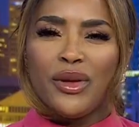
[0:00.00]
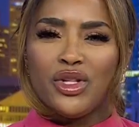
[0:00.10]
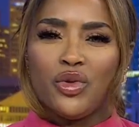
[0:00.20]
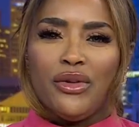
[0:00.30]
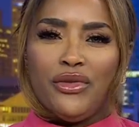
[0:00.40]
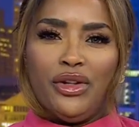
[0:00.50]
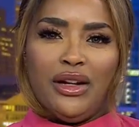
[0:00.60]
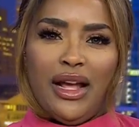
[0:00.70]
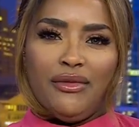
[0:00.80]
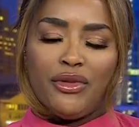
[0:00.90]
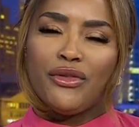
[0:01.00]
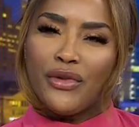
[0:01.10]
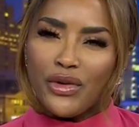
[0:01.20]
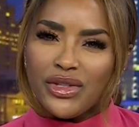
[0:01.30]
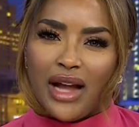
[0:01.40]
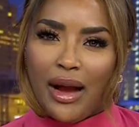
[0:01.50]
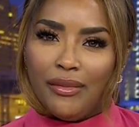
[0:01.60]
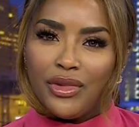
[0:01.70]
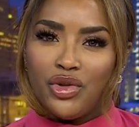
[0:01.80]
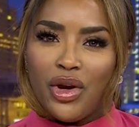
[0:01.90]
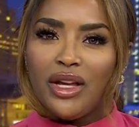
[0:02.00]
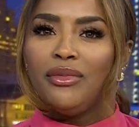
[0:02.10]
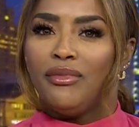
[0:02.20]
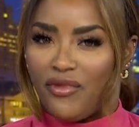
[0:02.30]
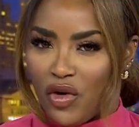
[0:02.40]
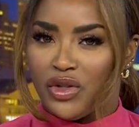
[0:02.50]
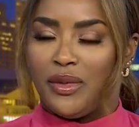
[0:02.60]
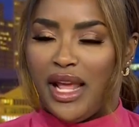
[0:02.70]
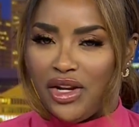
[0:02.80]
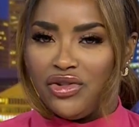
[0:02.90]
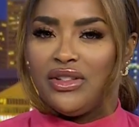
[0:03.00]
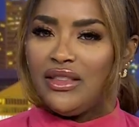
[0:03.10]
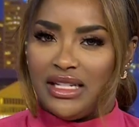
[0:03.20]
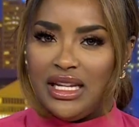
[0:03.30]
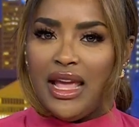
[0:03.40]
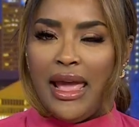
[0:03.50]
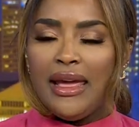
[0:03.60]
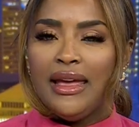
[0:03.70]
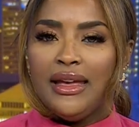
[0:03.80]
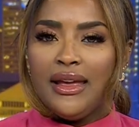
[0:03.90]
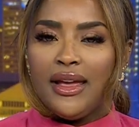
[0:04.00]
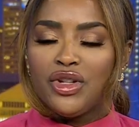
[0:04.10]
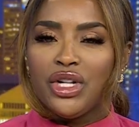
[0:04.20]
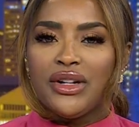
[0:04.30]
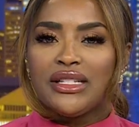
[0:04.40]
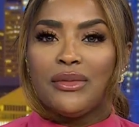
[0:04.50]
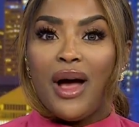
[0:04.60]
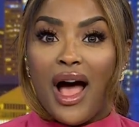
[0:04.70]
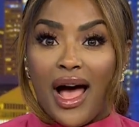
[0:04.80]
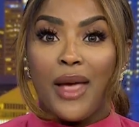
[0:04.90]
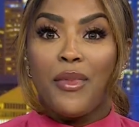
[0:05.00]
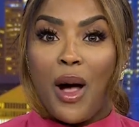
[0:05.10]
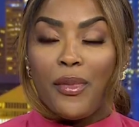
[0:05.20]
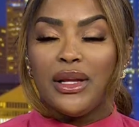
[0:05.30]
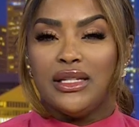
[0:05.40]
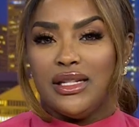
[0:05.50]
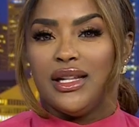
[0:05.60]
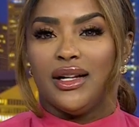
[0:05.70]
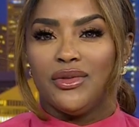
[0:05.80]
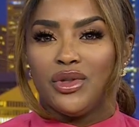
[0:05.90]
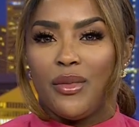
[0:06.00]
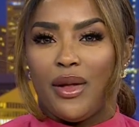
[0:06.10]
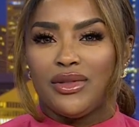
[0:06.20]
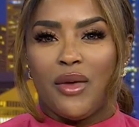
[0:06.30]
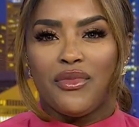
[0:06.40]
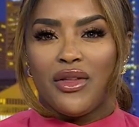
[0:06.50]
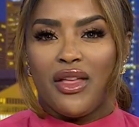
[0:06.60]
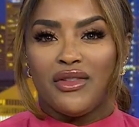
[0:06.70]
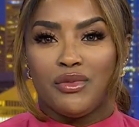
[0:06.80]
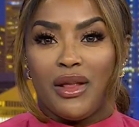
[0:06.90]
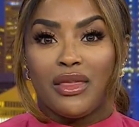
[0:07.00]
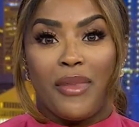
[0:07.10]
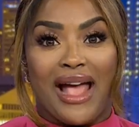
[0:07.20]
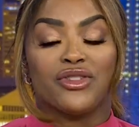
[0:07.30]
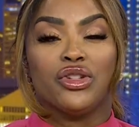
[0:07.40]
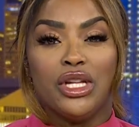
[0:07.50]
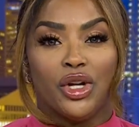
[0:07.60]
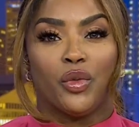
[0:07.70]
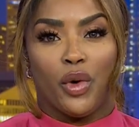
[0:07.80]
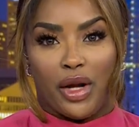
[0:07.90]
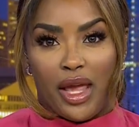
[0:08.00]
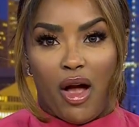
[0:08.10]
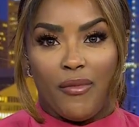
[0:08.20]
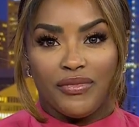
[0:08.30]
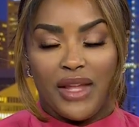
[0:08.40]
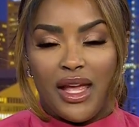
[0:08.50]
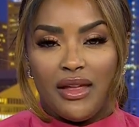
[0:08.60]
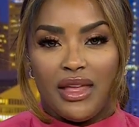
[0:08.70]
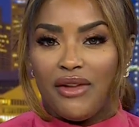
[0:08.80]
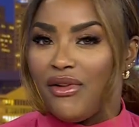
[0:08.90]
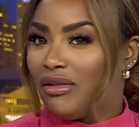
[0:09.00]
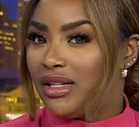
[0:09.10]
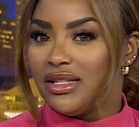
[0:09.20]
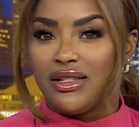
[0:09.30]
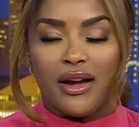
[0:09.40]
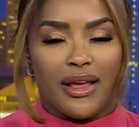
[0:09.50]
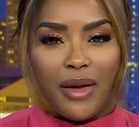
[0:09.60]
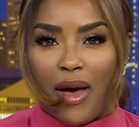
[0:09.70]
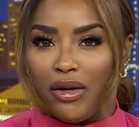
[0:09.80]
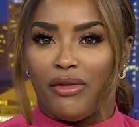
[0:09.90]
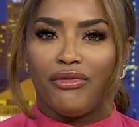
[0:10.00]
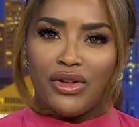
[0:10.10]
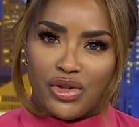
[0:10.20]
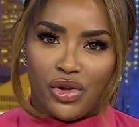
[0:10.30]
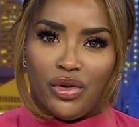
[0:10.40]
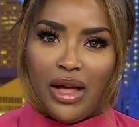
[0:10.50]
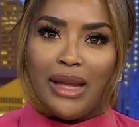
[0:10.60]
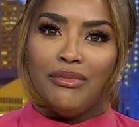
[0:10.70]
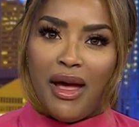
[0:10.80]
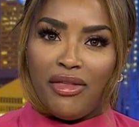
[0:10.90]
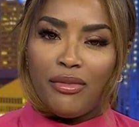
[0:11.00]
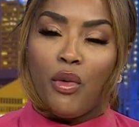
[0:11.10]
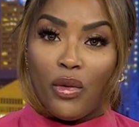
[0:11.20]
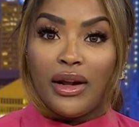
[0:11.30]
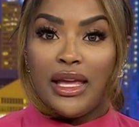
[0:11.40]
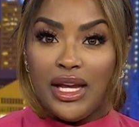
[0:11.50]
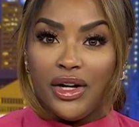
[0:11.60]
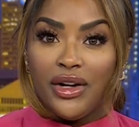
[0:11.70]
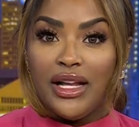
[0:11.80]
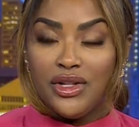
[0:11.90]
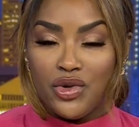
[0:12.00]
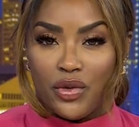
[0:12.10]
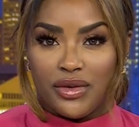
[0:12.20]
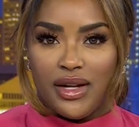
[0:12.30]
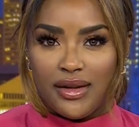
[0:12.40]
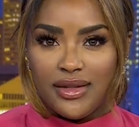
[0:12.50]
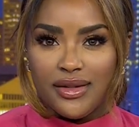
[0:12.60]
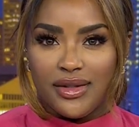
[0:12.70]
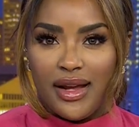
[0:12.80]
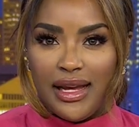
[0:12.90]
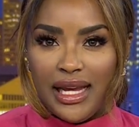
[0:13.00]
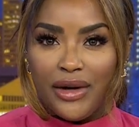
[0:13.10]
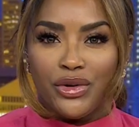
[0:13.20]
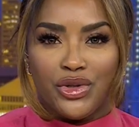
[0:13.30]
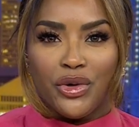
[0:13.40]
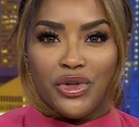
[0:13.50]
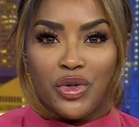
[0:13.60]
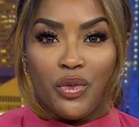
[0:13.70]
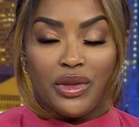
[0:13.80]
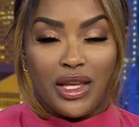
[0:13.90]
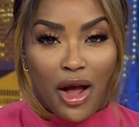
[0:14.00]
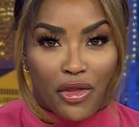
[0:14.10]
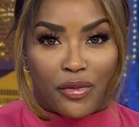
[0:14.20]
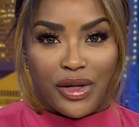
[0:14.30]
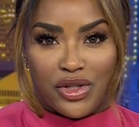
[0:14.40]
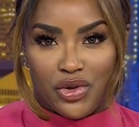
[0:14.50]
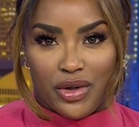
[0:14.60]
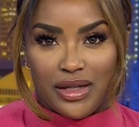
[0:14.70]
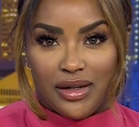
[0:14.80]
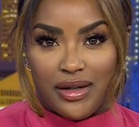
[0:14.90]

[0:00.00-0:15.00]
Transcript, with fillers: Big story for you tonight. For the first time, the Drug Enforcement Agency, the DEA, is sharing some eye popping details about something they've spent the past year working on. They have found a stunning amount of fentanyl and meth pouring here into North Texas. Aaron Jones with the other big story,